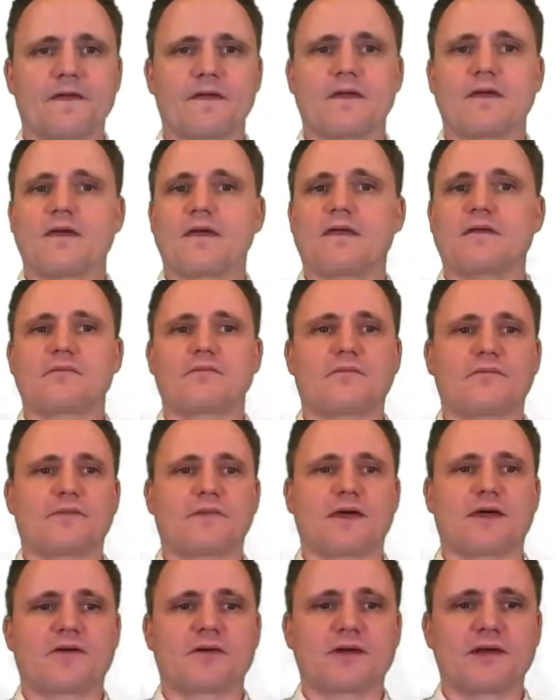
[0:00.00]
And
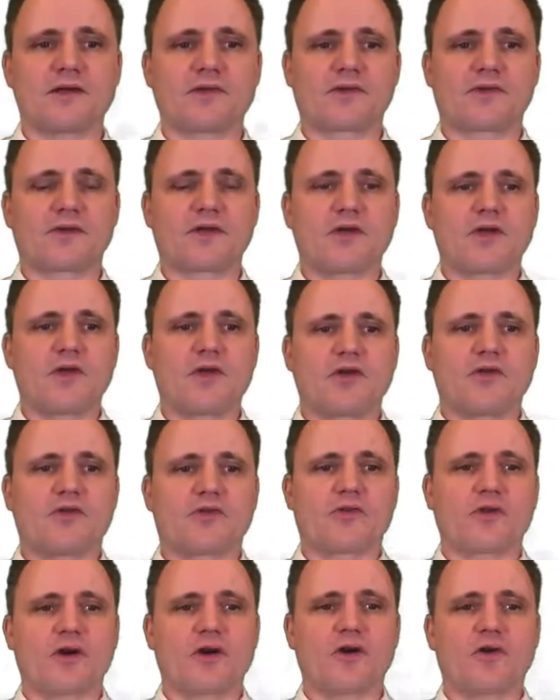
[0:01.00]
there it is.
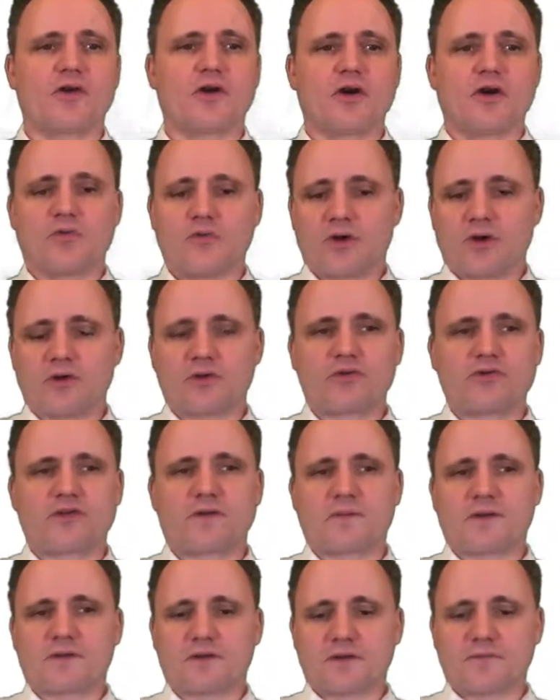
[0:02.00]
So we could do
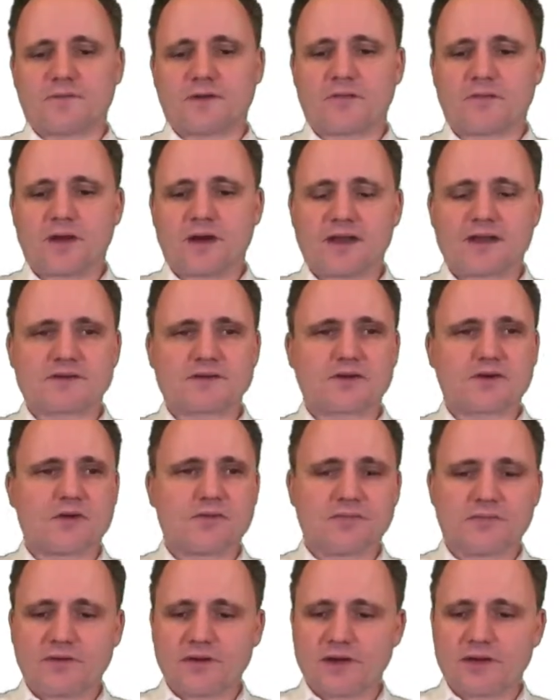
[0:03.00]
something different, right? Let's go
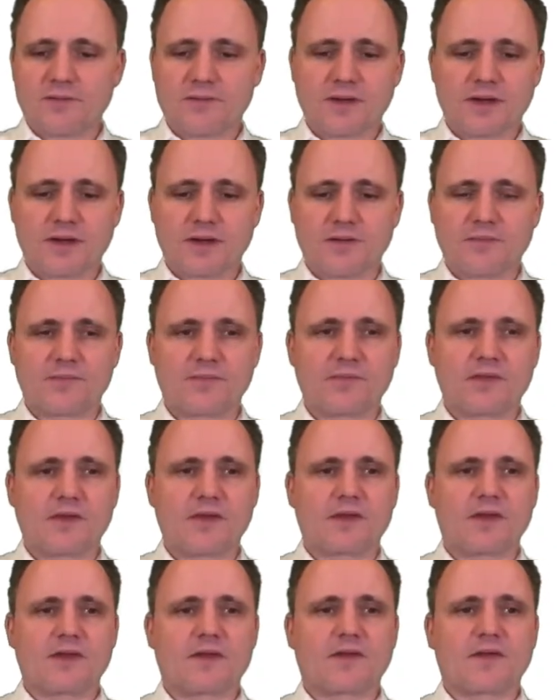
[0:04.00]
from
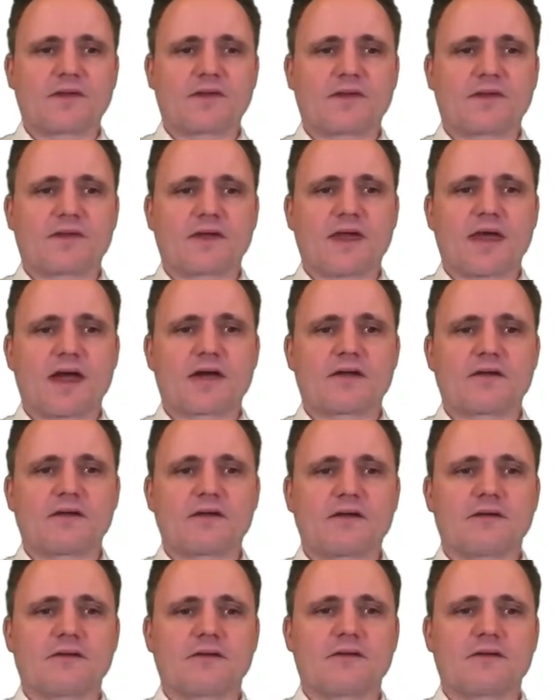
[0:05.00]

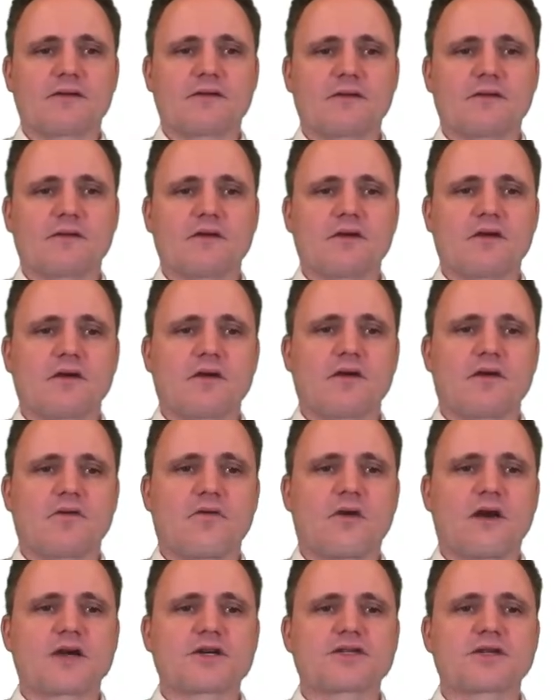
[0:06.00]
Seattle,
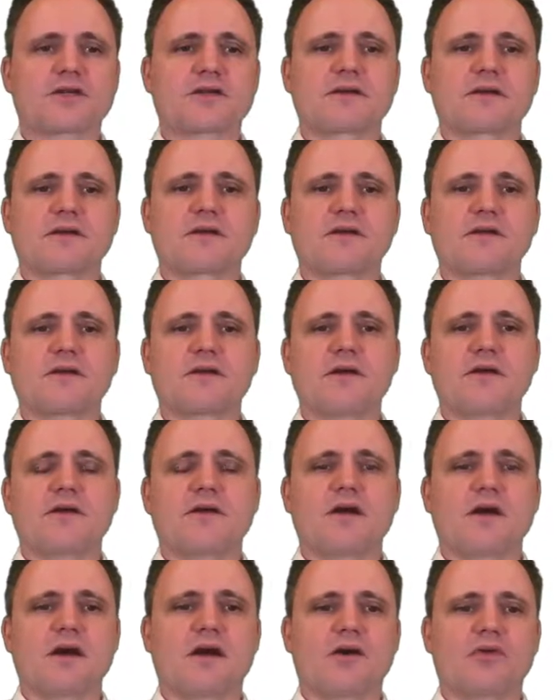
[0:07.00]
Washington
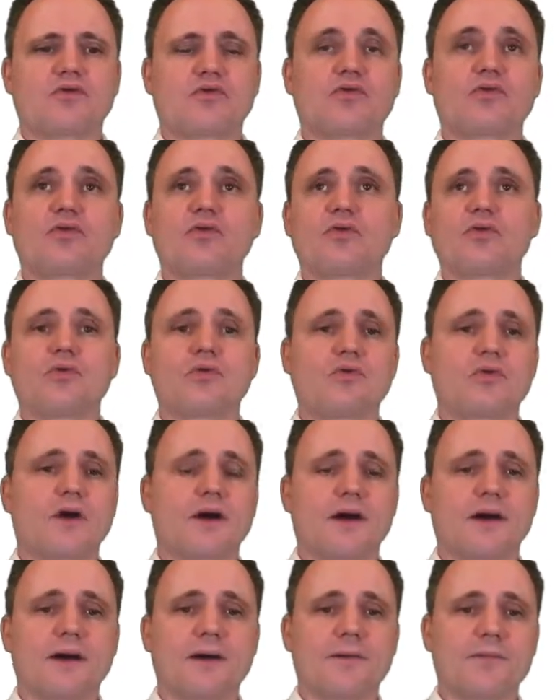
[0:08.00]
to,
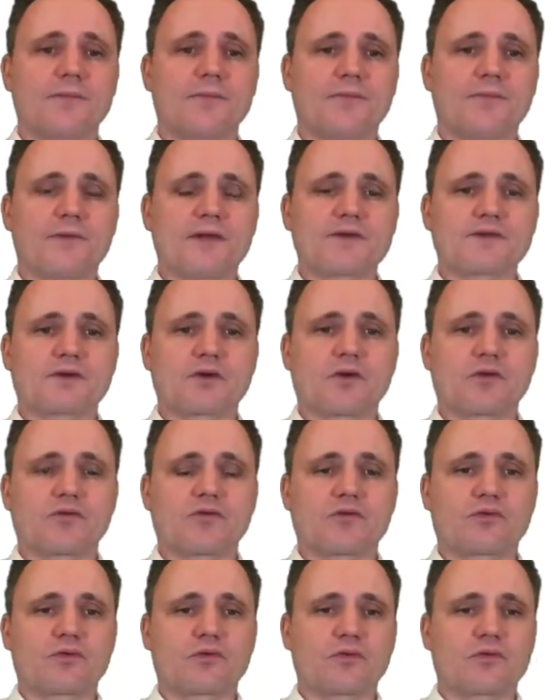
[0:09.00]
let's go
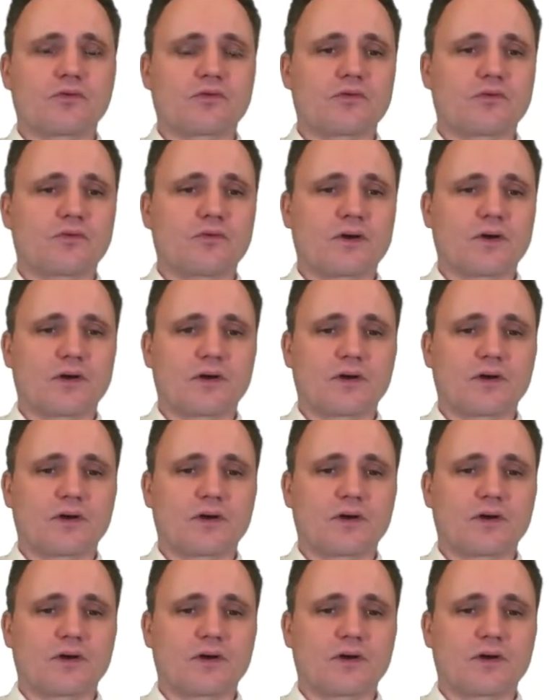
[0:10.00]
to